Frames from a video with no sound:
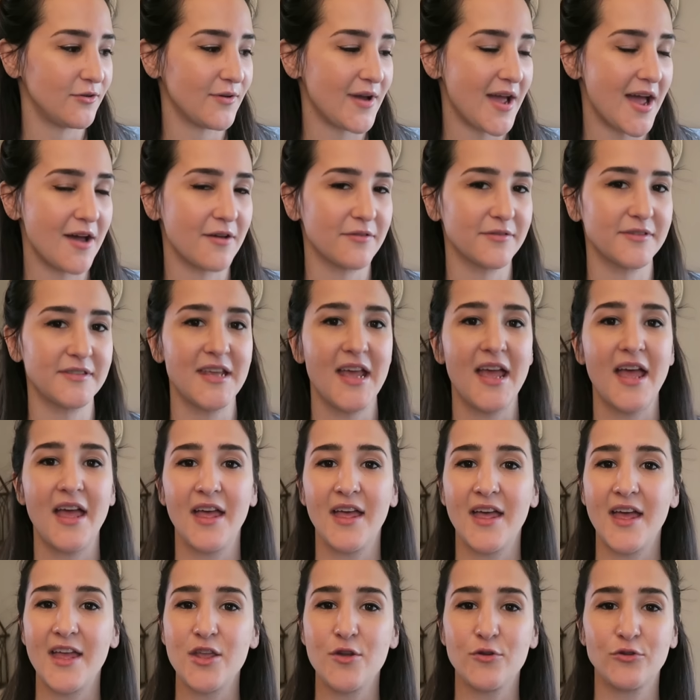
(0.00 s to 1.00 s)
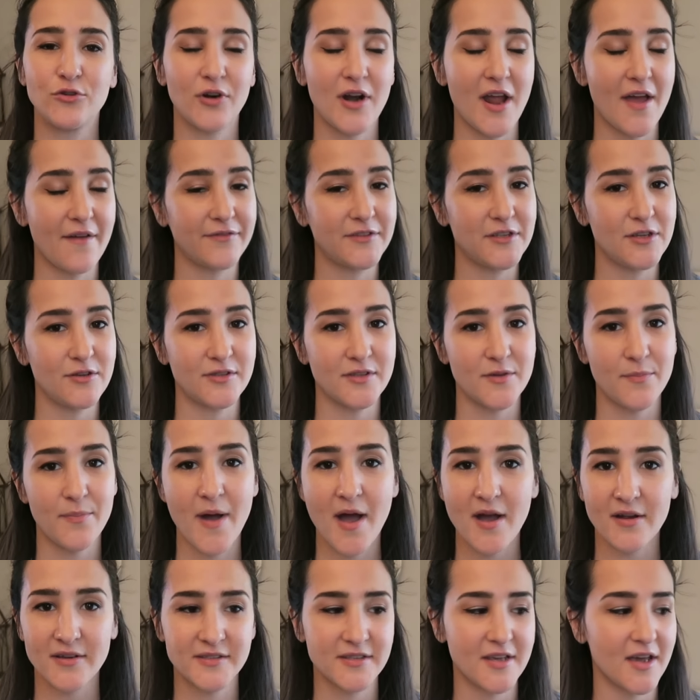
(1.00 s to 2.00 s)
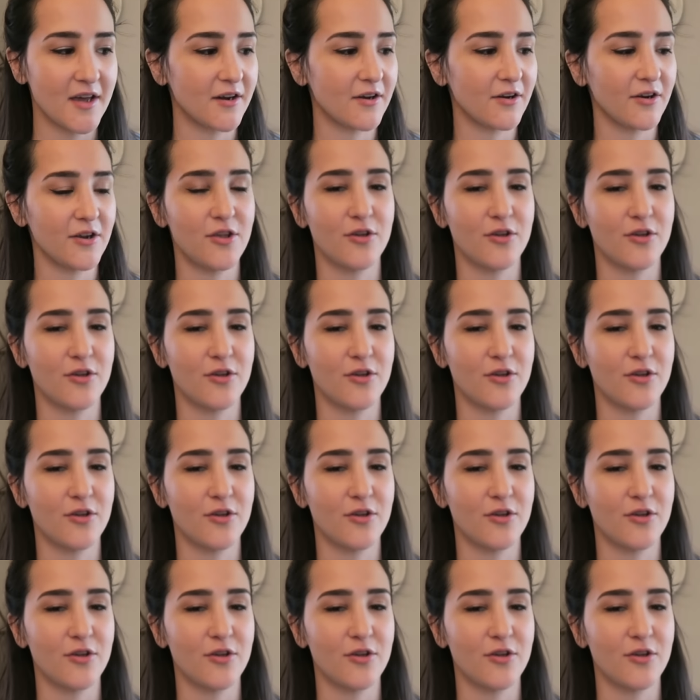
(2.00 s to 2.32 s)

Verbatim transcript: new house and you don't have to use a box cutter.